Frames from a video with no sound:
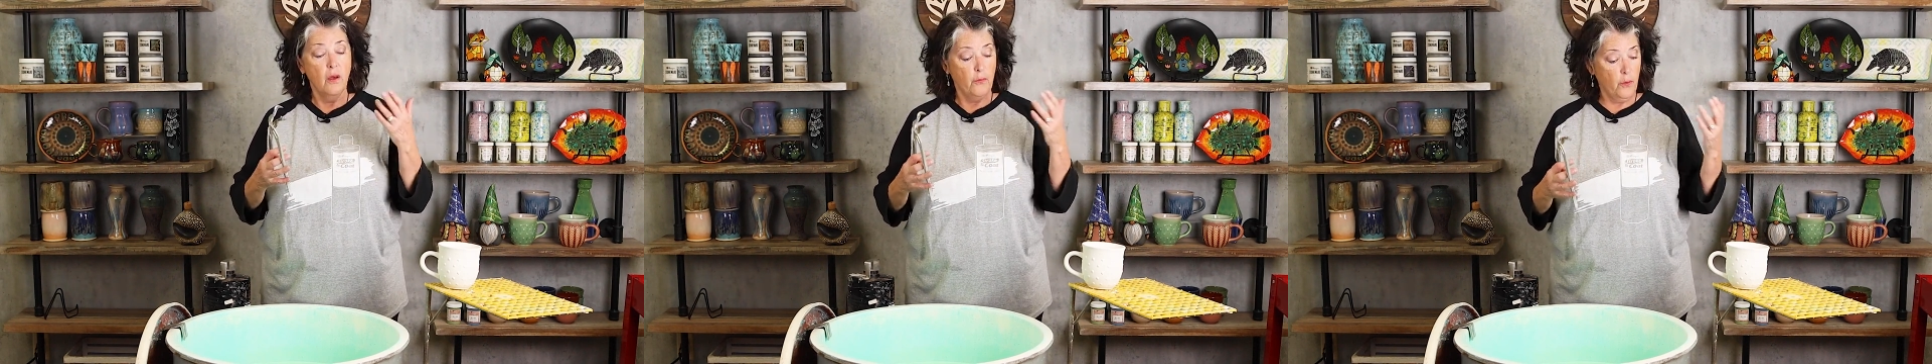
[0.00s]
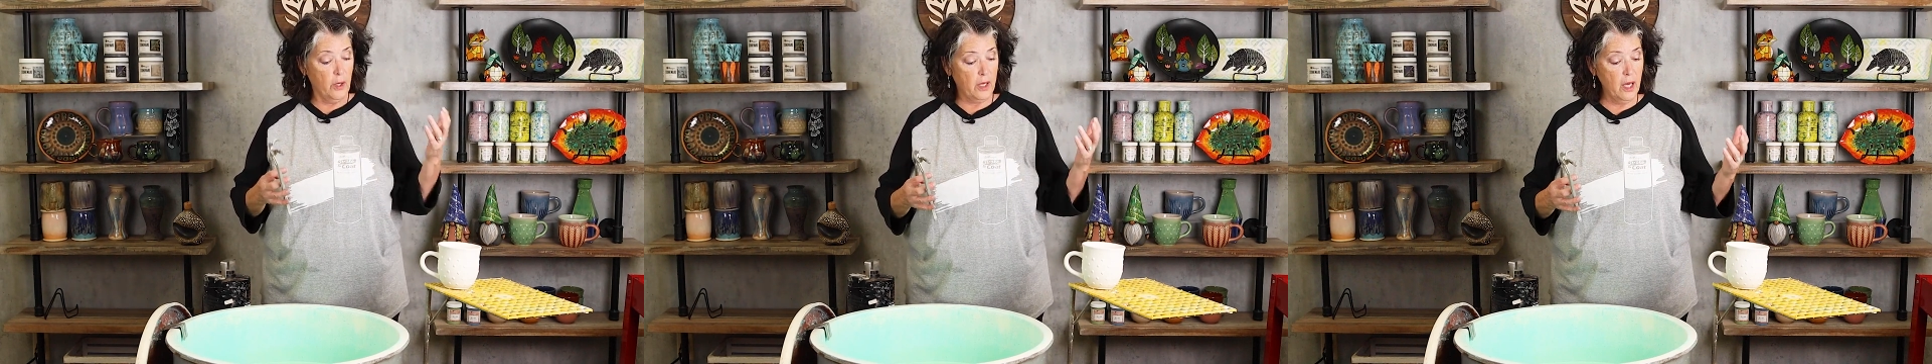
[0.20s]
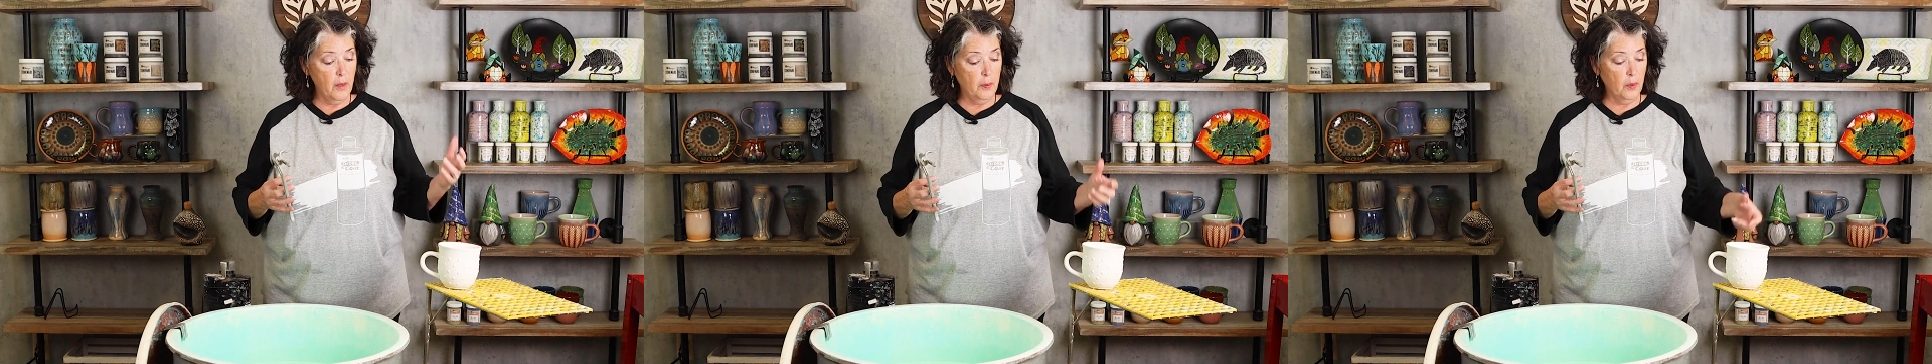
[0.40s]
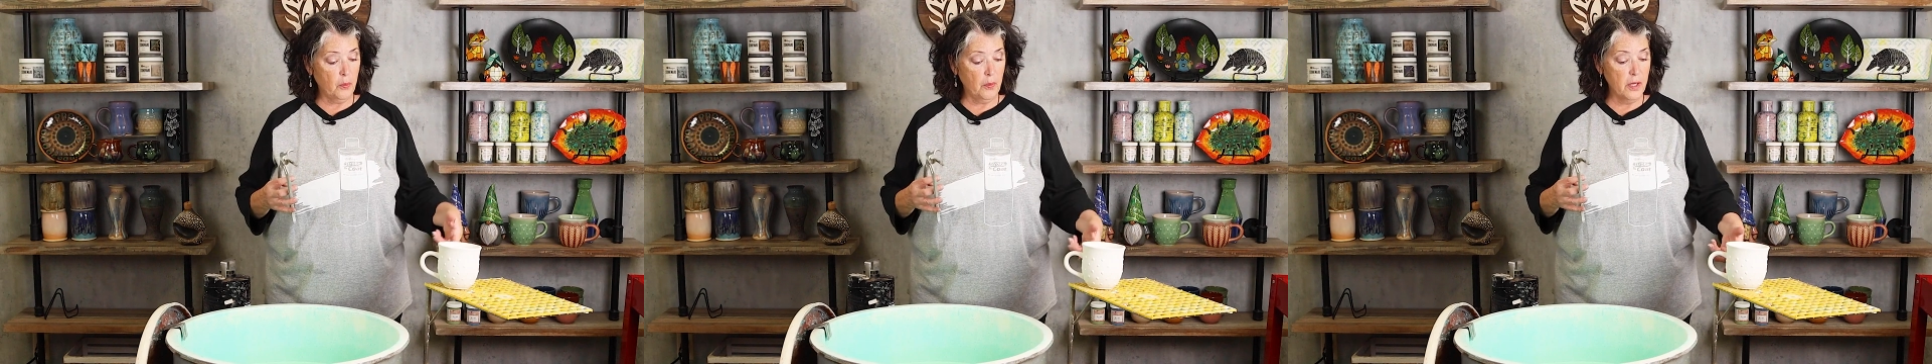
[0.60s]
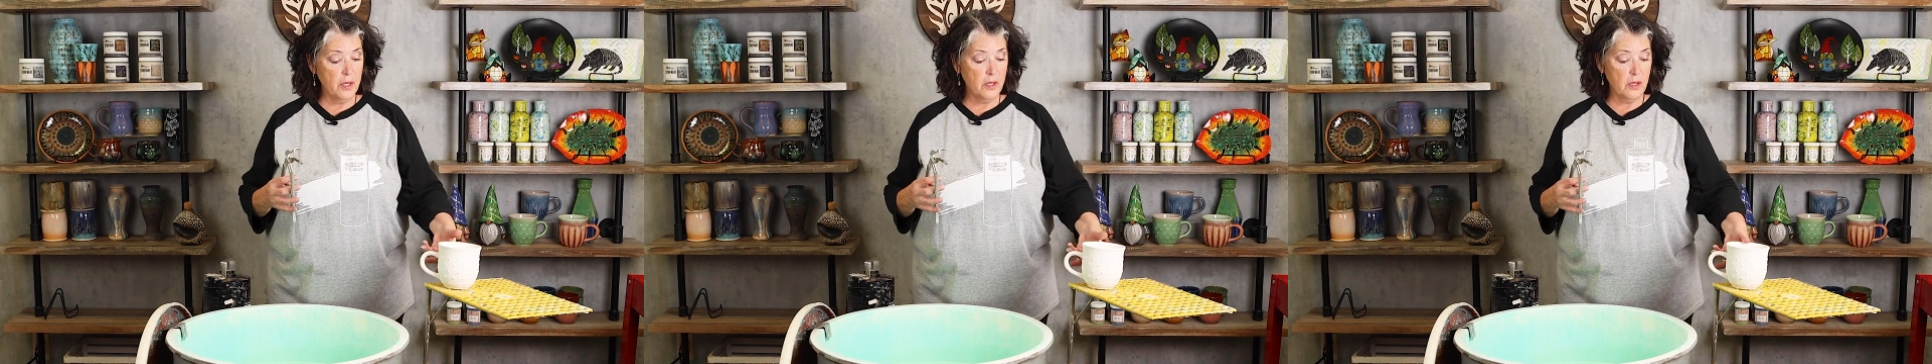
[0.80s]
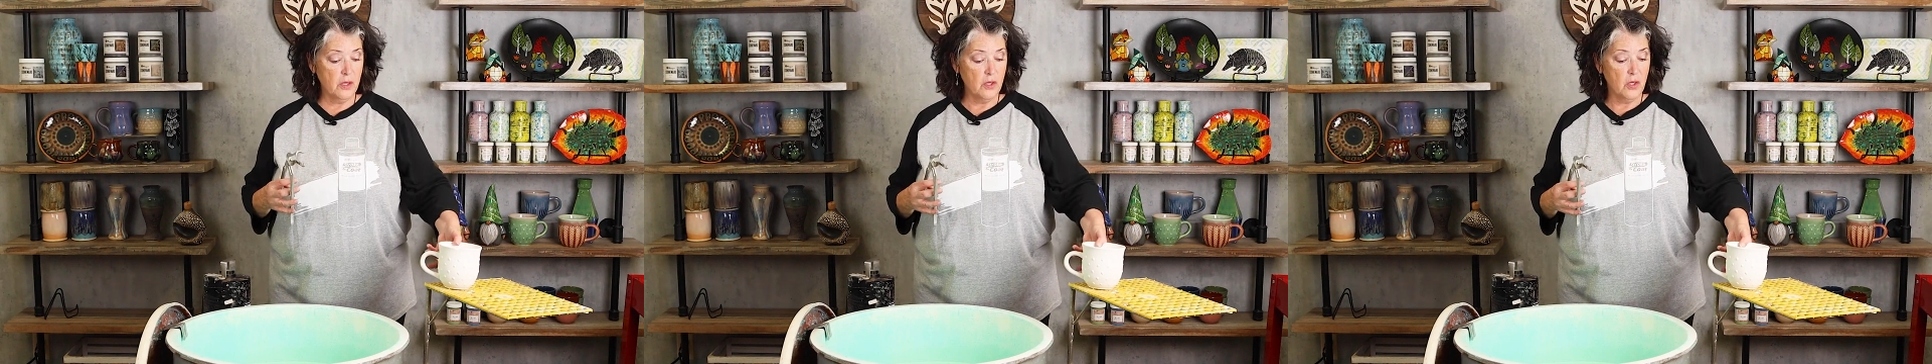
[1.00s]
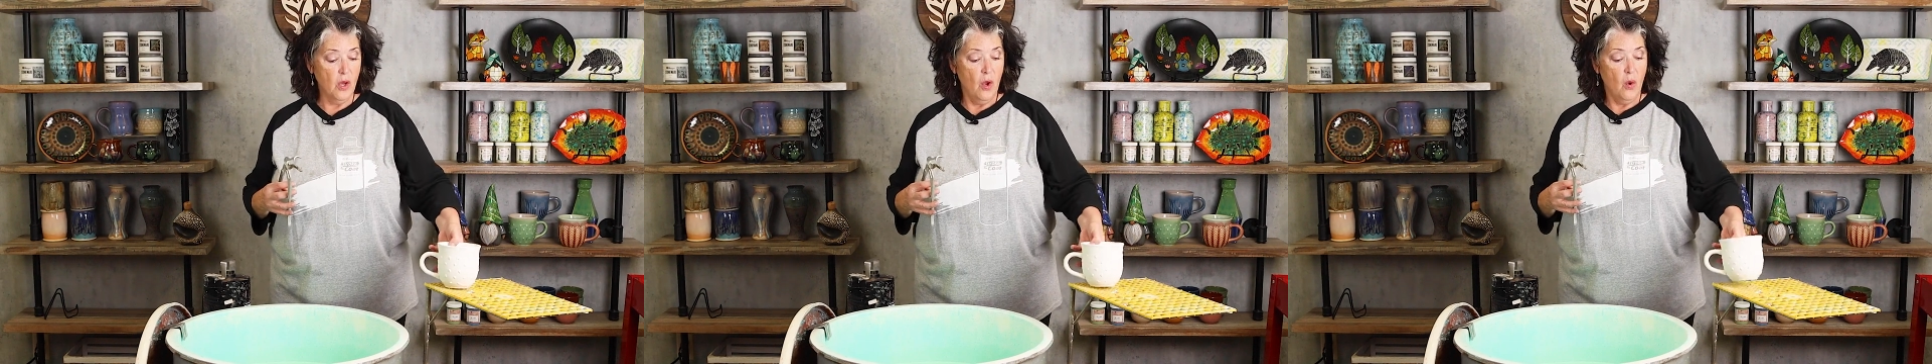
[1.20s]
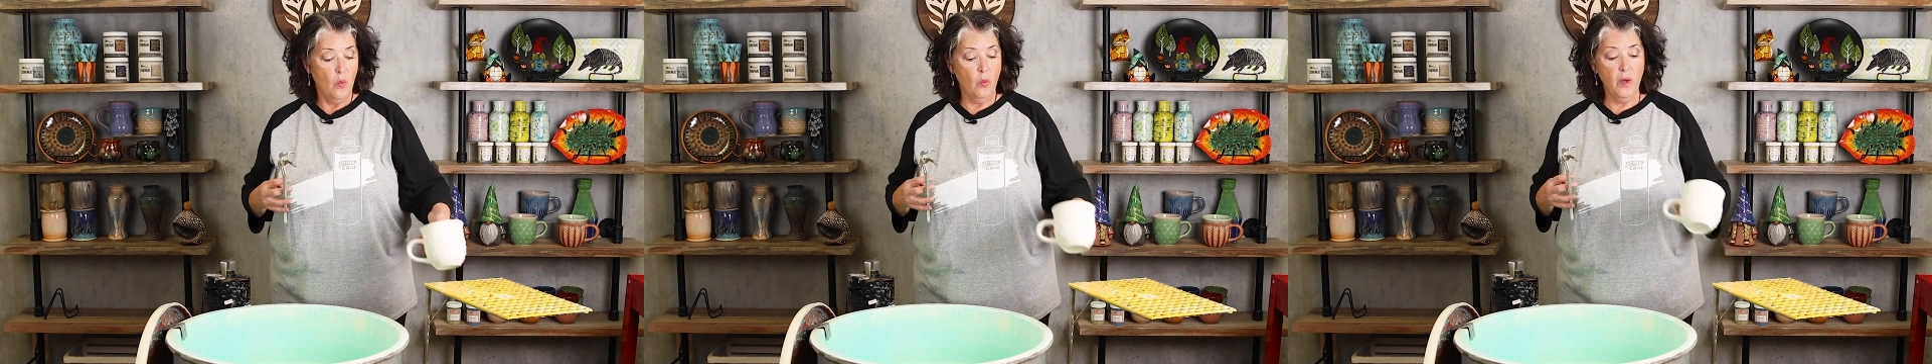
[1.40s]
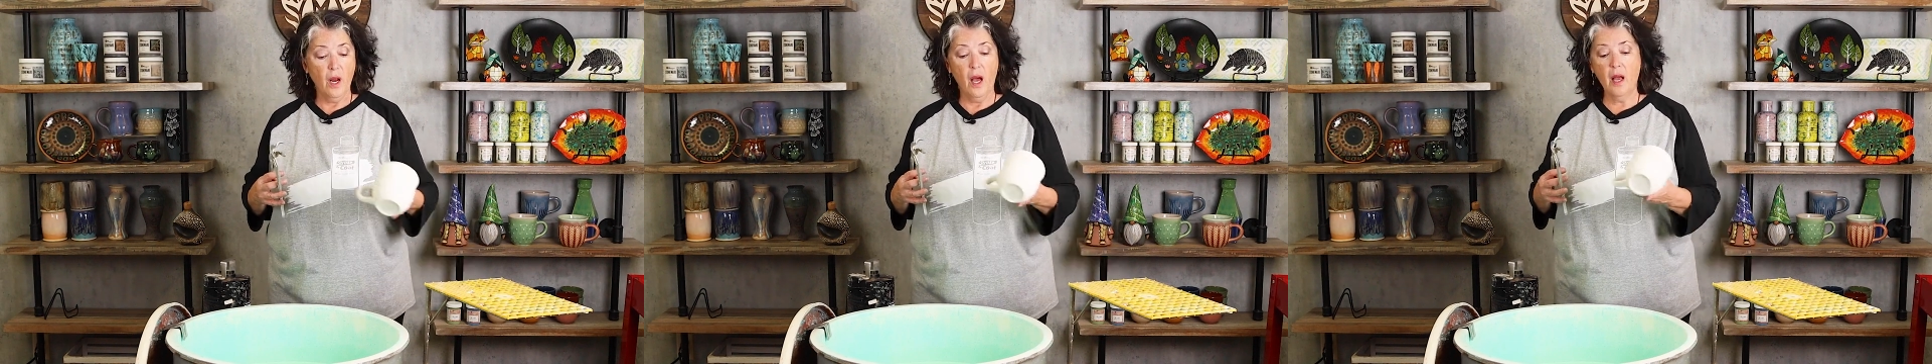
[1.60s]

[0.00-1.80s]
For a couple reasons. When